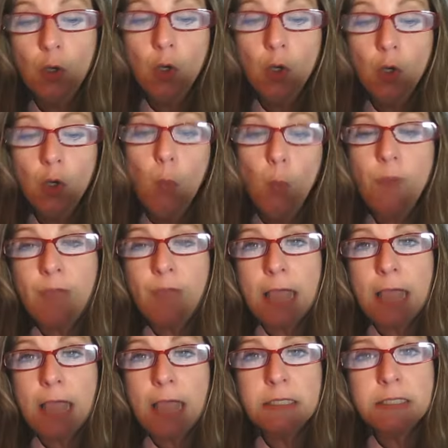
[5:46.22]
With that
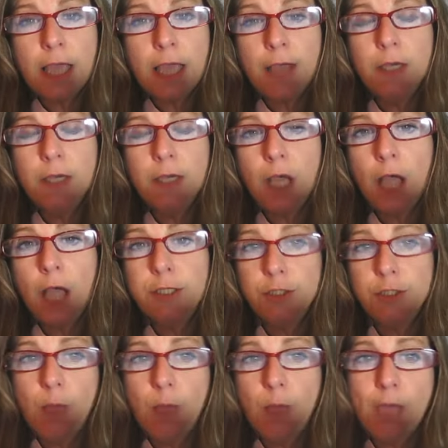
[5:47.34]
said, I do
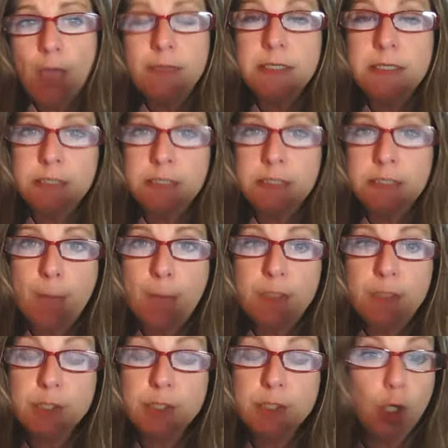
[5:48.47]
have a stop
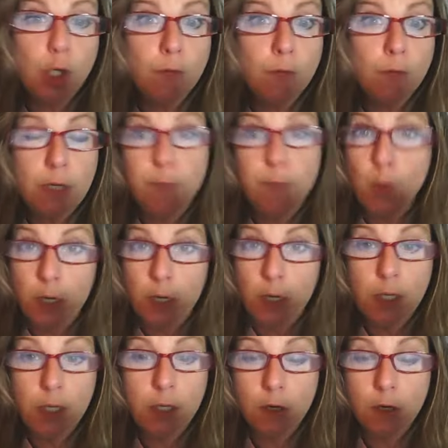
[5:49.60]
security point
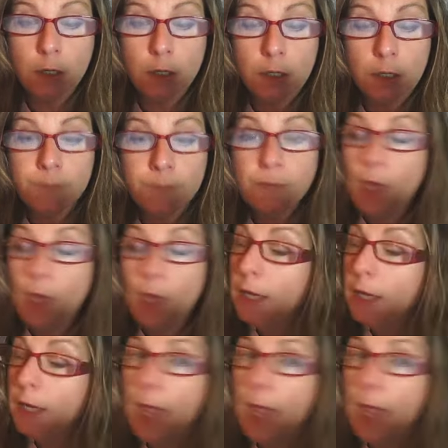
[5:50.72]
here, and I
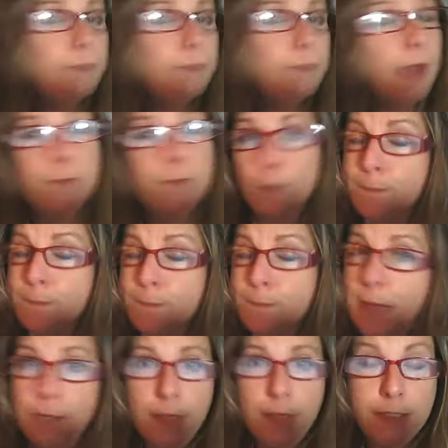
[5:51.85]
have that for many,
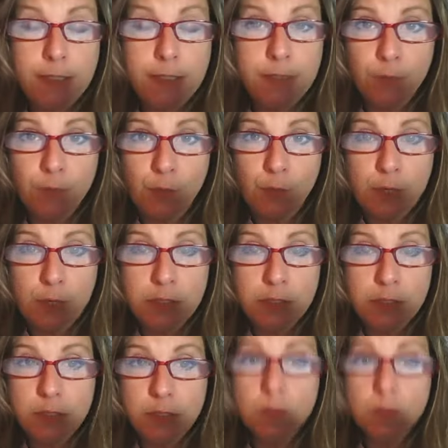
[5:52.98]
many different reasons.
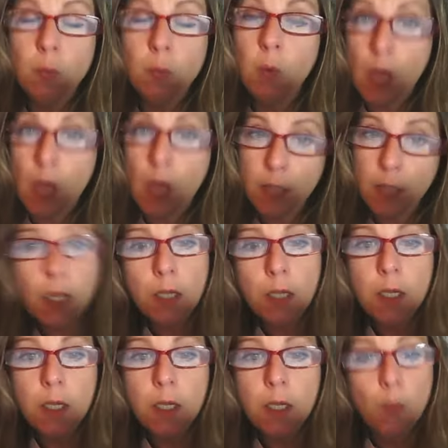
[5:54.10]
One,
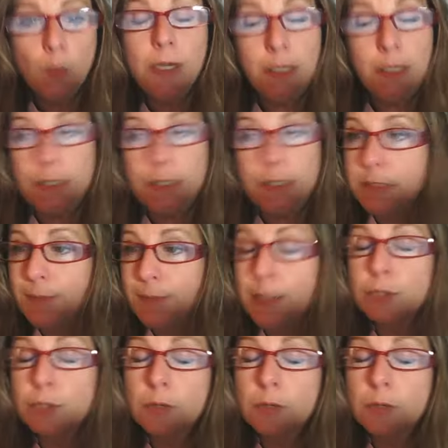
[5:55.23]
we need to make
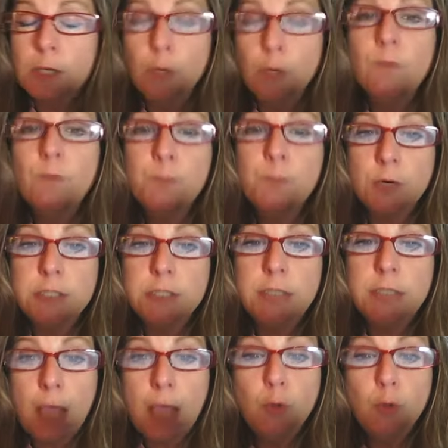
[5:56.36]
sure that you have printed
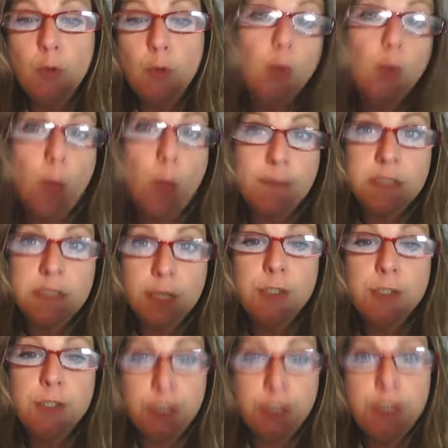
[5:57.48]
out your website
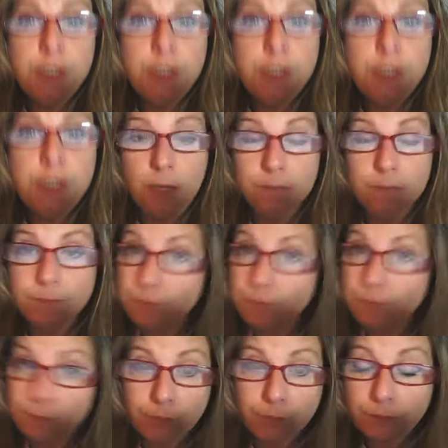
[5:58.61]
cheat sheet.
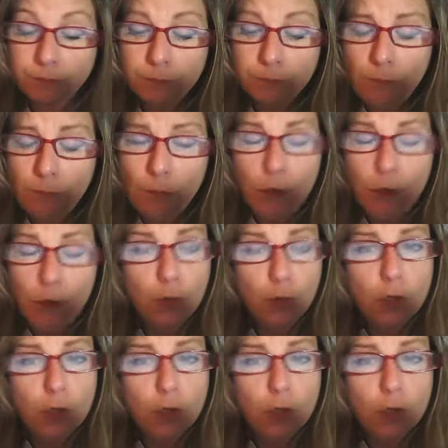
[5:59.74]
You're going to